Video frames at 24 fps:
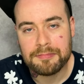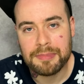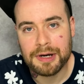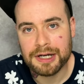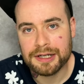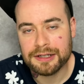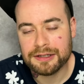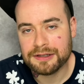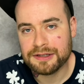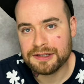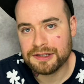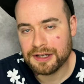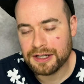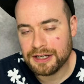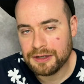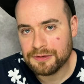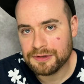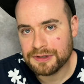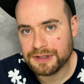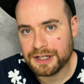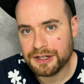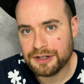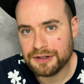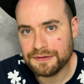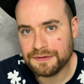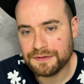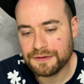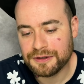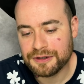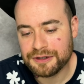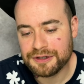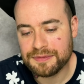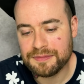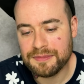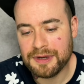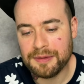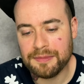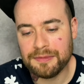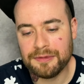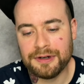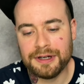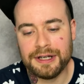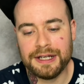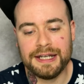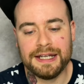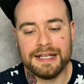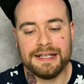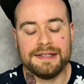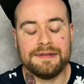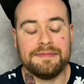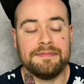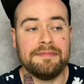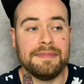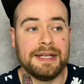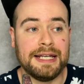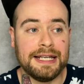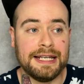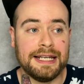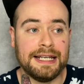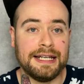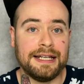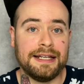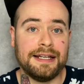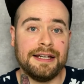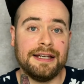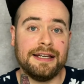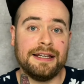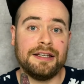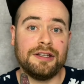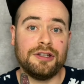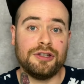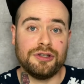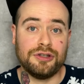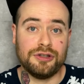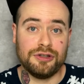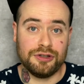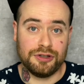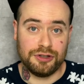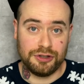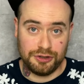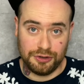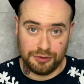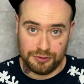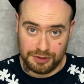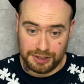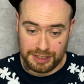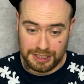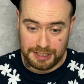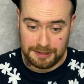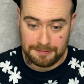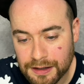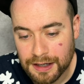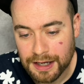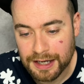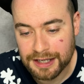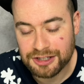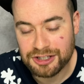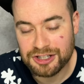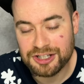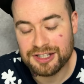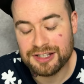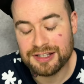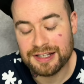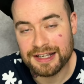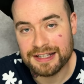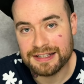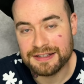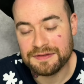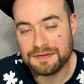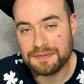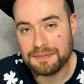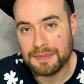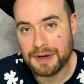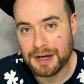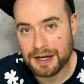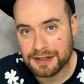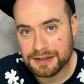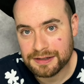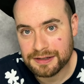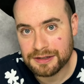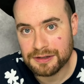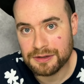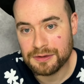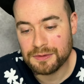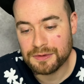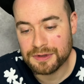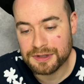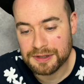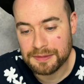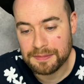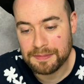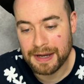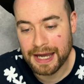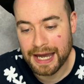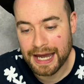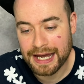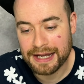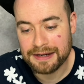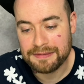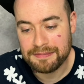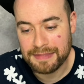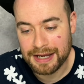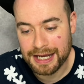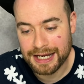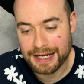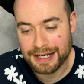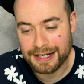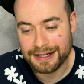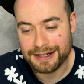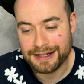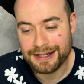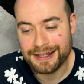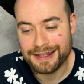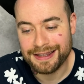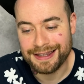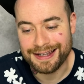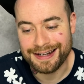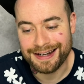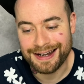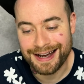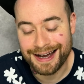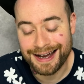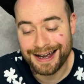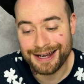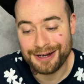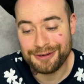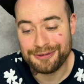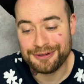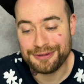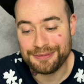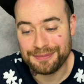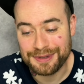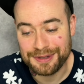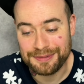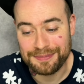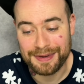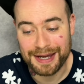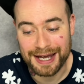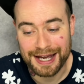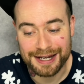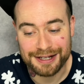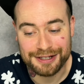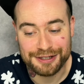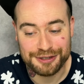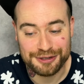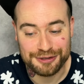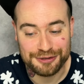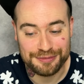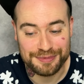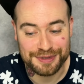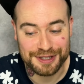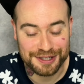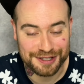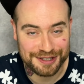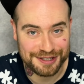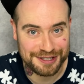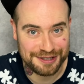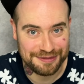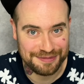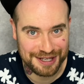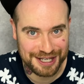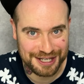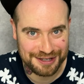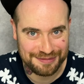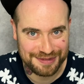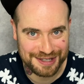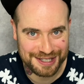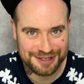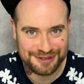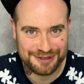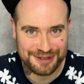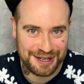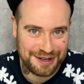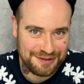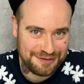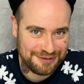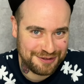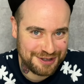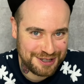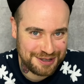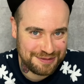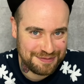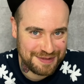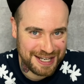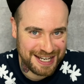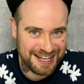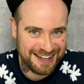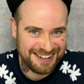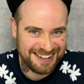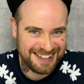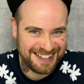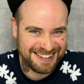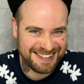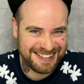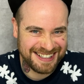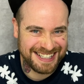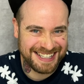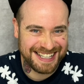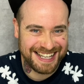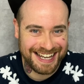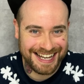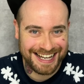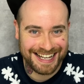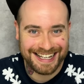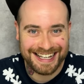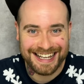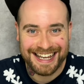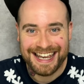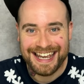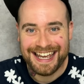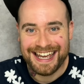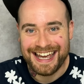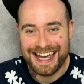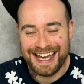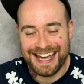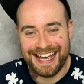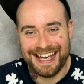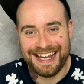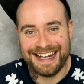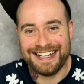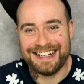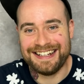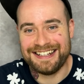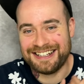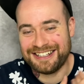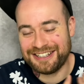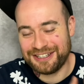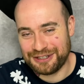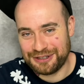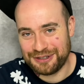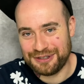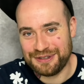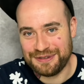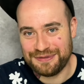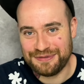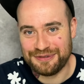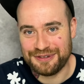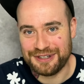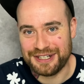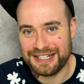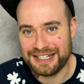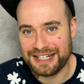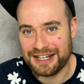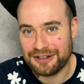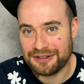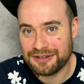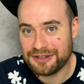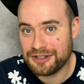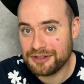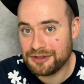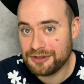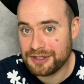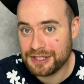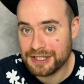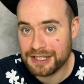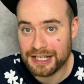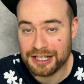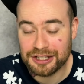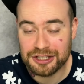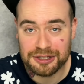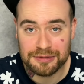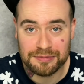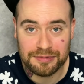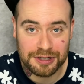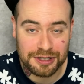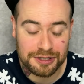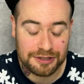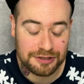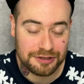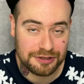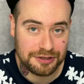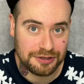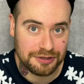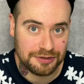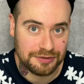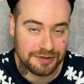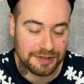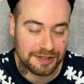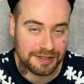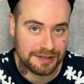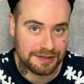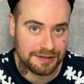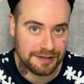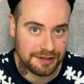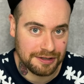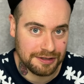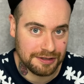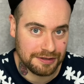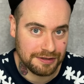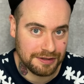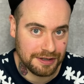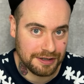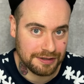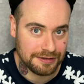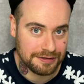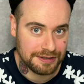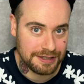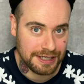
But Sunny will say her first memory is meeting Susie. And she says, if Masa was a bad man, then I would be bad too because he made me. So that freaked me out hearing that. And it clearly freaked out Susie that she brings her to this underground